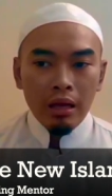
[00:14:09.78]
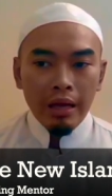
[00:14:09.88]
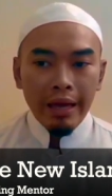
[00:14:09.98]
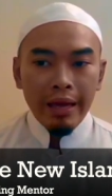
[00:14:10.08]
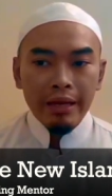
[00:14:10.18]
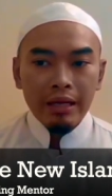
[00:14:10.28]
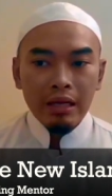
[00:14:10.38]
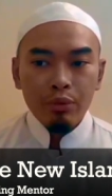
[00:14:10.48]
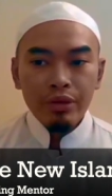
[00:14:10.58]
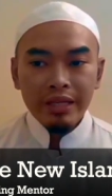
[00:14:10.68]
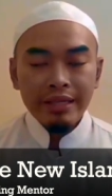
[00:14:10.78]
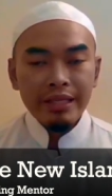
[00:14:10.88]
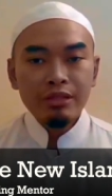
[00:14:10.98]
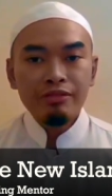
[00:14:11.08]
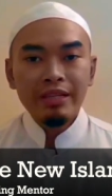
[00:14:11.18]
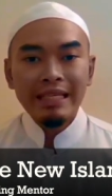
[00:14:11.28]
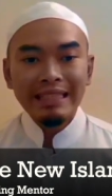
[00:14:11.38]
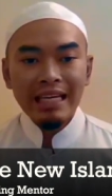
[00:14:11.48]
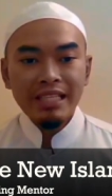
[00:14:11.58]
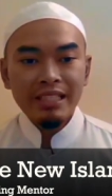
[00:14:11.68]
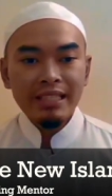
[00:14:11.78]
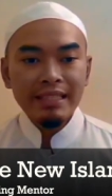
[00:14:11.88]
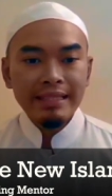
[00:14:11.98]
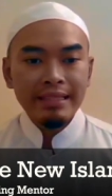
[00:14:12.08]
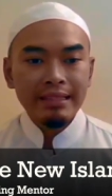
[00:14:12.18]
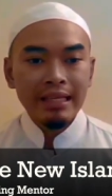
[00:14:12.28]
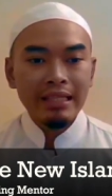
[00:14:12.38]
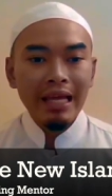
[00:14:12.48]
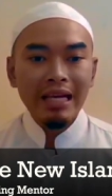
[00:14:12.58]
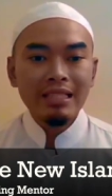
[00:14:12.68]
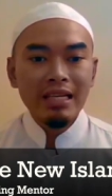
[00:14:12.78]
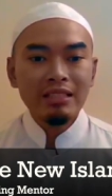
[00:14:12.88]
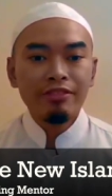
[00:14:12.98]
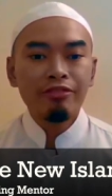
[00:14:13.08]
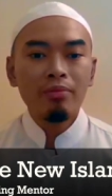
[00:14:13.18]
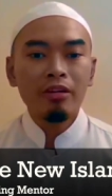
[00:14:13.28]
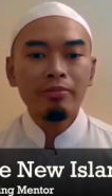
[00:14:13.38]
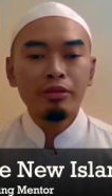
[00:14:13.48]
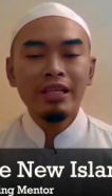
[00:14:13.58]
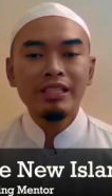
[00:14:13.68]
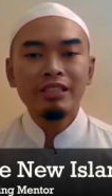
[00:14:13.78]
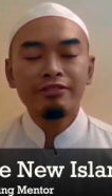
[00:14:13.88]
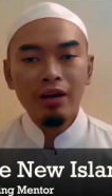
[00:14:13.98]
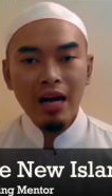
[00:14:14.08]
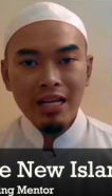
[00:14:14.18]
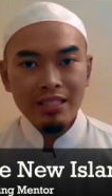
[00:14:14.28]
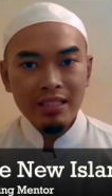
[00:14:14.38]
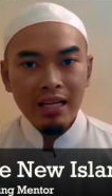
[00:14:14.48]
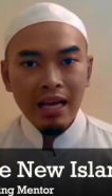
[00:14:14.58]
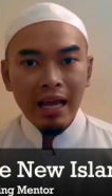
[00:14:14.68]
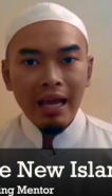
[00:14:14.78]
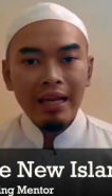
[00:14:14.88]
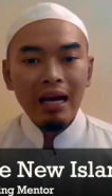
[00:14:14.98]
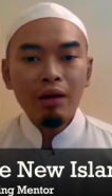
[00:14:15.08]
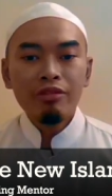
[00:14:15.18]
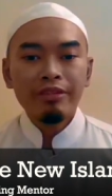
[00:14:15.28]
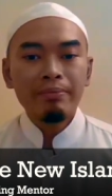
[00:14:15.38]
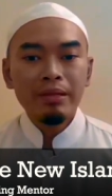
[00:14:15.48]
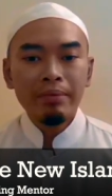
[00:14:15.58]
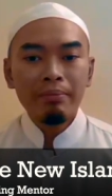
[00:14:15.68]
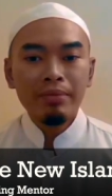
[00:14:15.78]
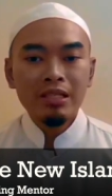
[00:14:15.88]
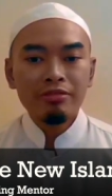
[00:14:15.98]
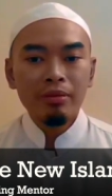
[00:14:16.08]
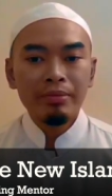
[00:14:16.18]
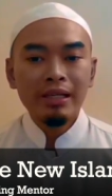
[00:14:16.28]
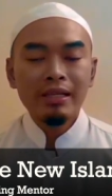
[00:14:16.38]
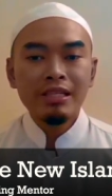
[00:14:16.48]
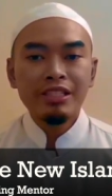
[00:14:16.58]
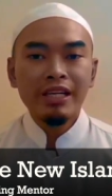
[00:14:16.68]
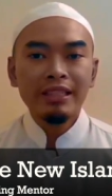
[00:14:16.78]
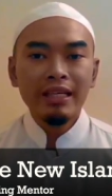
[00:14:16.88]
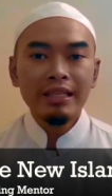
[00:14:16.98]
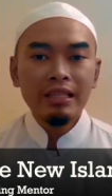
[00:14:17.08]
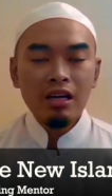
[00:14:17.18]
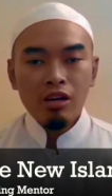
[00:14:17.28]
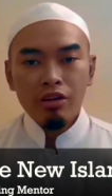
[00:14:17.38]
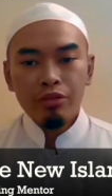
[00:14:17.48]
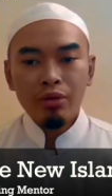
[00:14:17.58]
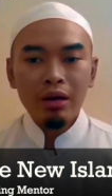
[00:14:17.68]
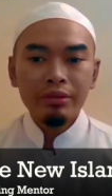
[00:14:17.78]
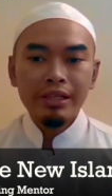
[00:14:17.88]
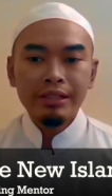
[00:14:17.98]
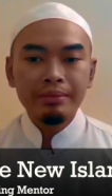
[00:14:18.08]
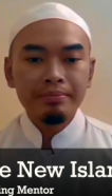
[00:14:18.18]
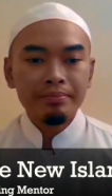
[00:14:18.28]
And we read this with the intention that it acts as a form of protection for us and our family members from the accursed shaitan throughout the year.